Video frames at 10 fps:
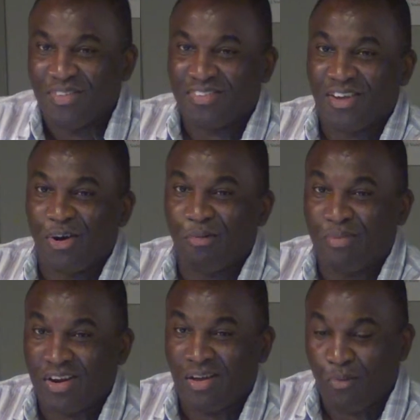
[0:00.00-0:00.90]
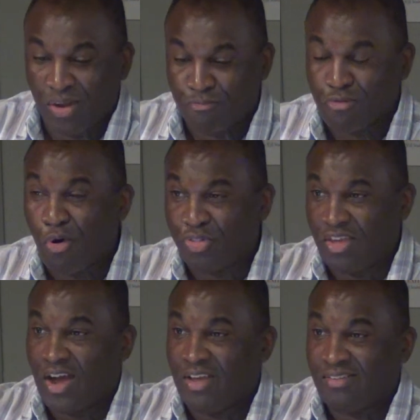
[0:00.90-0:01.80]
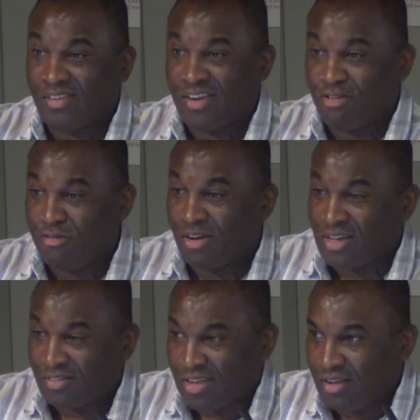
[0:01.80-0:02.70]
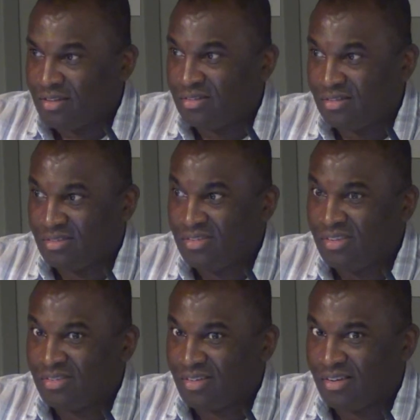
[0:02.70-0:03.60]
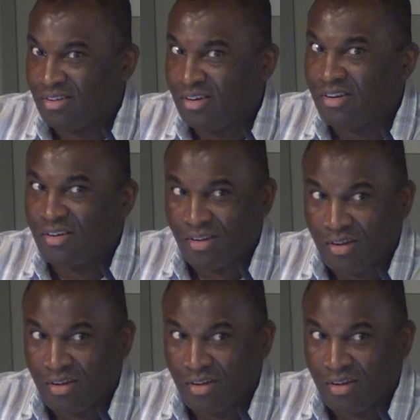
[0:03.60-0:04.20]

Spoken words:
So, but we broke the ice and they realized it's like, this is good.